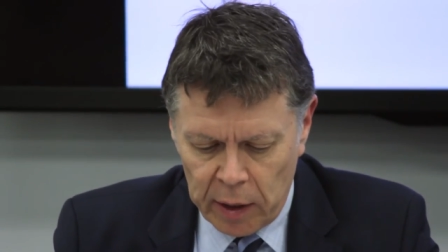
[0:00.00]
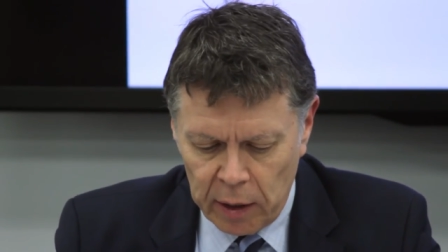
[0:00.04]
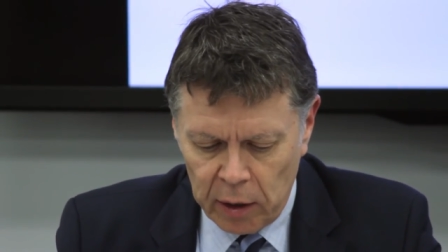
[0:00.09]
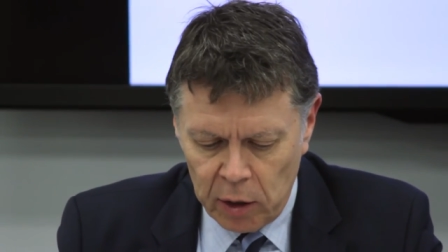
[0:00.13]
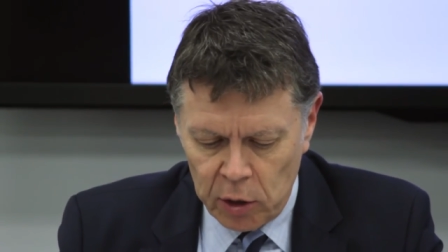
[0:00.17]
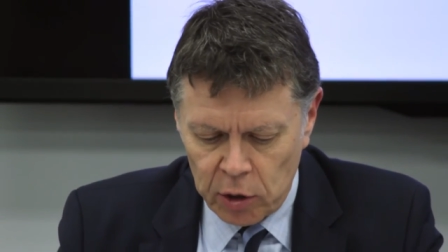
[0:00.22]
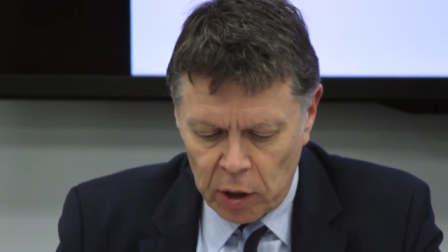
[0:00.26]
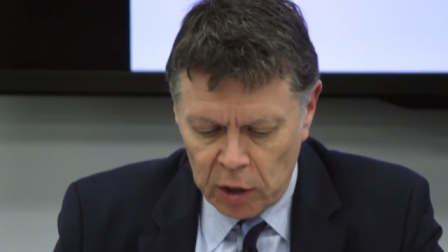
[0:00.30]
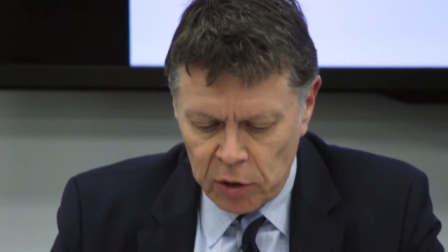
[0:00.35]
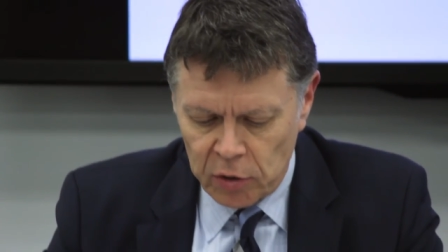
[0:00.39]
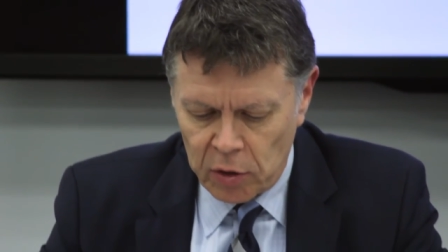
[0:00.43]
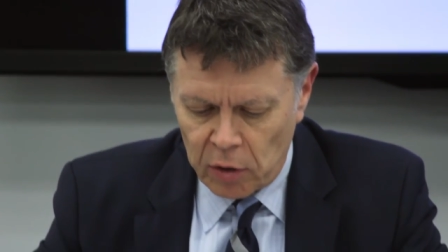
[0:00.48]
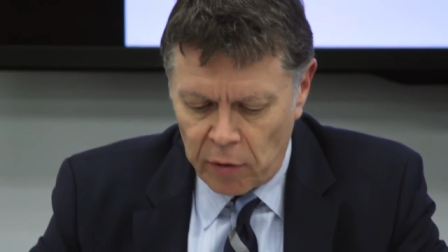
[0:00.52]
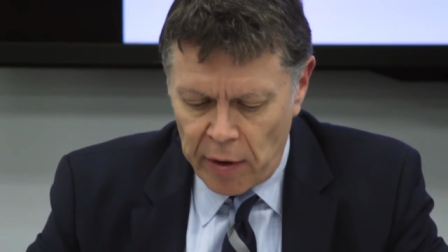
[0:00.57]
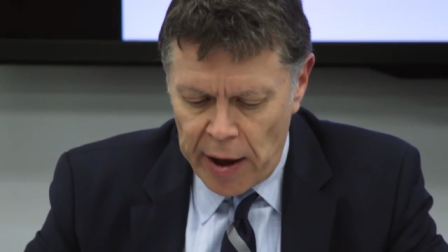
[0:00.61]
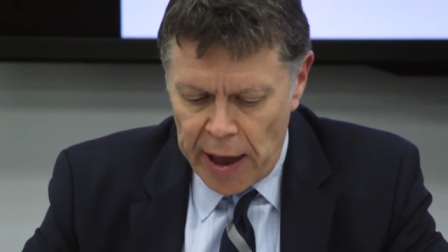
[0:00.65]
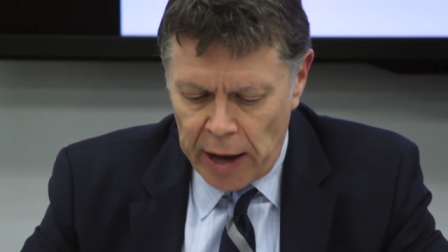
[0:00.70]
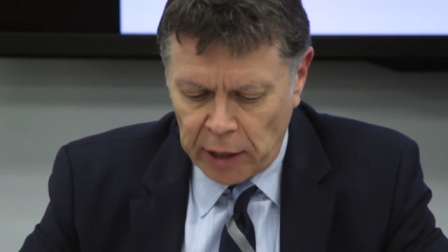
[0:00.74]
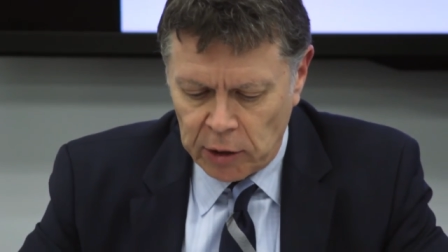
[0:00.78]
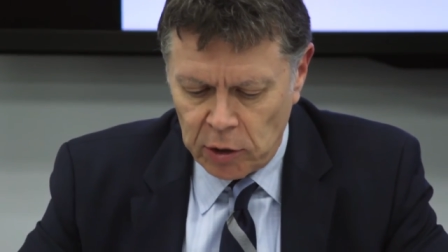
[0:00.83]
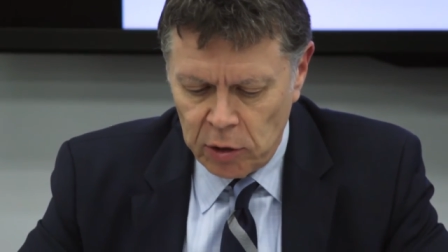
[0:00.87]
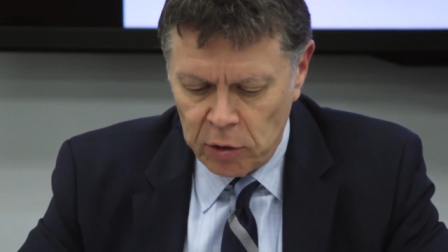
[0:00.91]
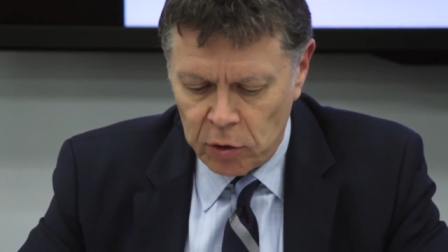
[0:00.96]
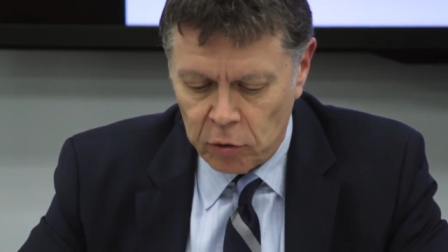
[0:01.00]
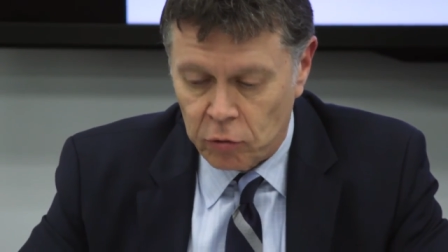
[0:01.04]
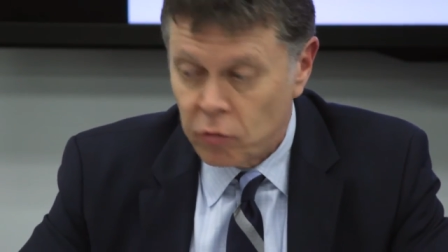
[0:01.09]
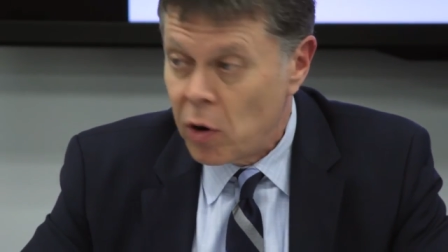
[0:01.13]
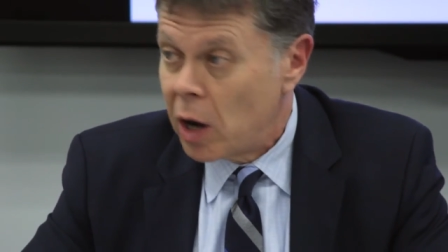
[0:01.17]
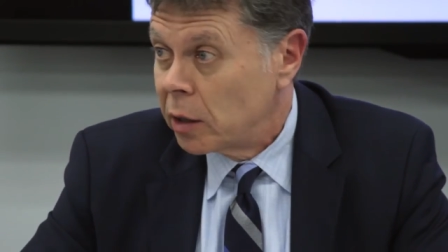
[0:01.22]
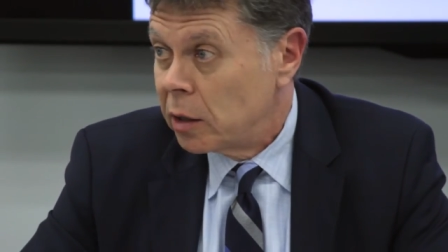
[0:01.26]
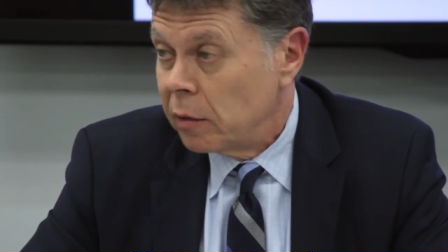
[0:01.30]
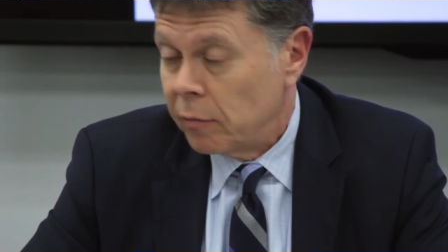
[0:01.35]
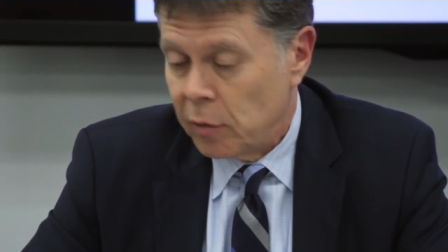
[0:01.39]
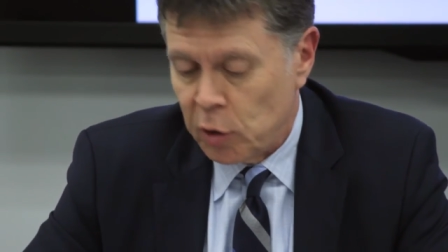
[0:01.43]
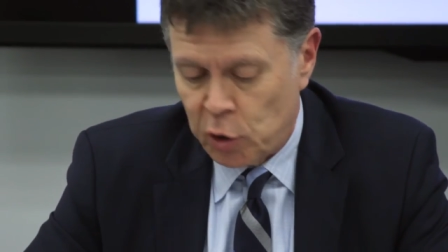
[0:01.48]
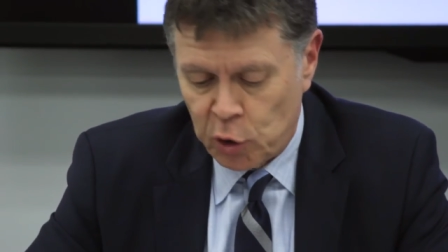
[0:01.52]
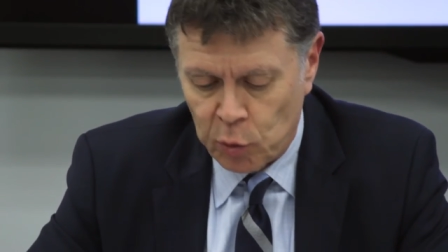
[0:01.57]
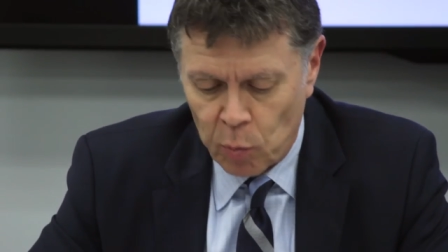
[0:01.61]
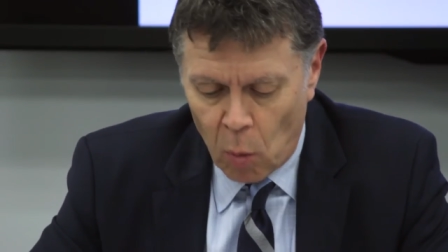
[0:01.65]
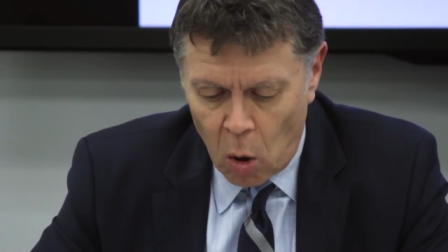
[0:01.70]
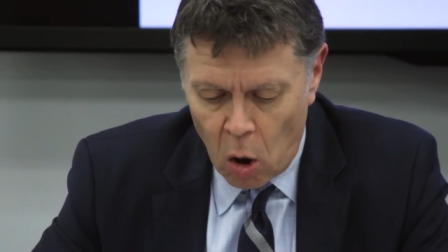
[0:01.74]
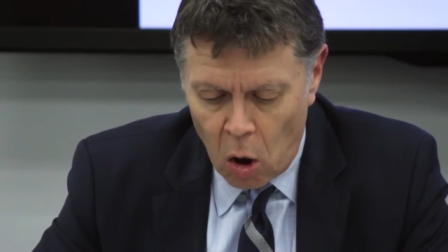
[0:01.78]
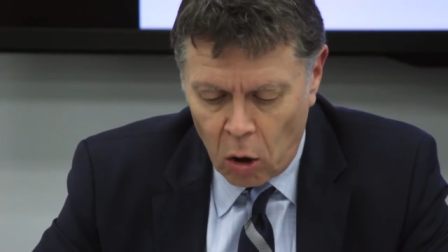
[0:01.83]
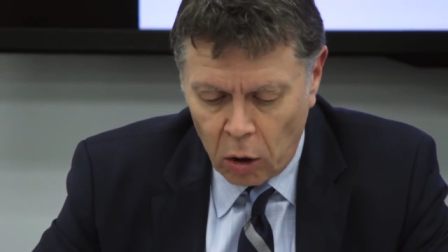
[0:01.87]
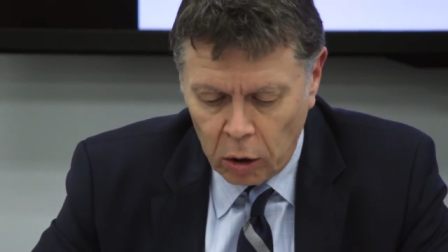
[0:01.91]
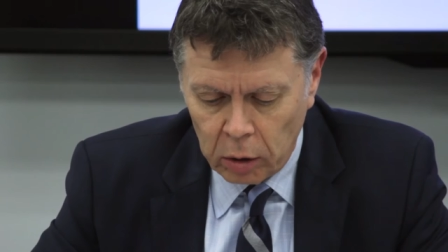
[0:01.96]
can adjust their actions is relatively
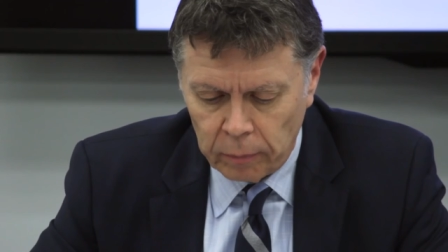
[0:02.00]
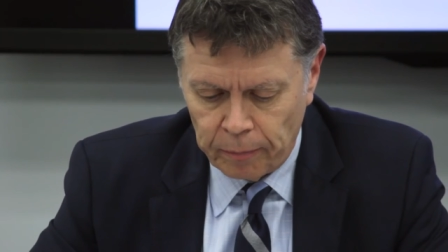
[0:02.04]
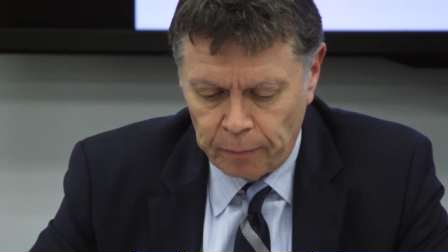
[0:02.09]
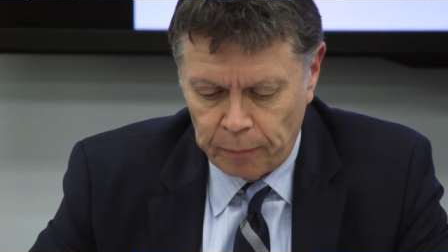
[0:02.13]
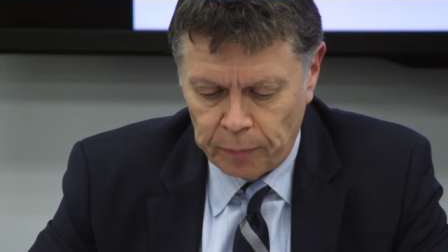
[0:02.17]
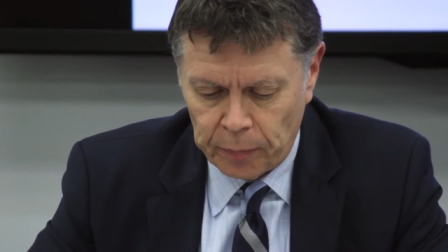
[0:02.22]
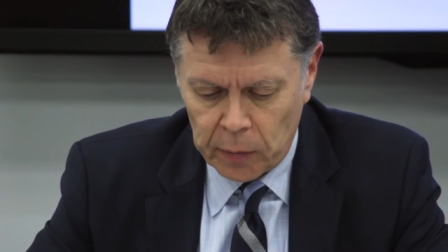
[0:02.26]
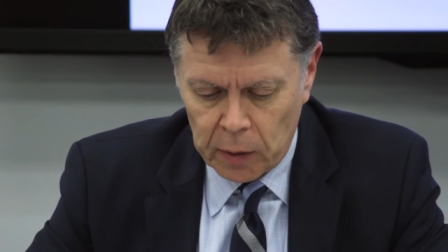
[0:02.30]
small,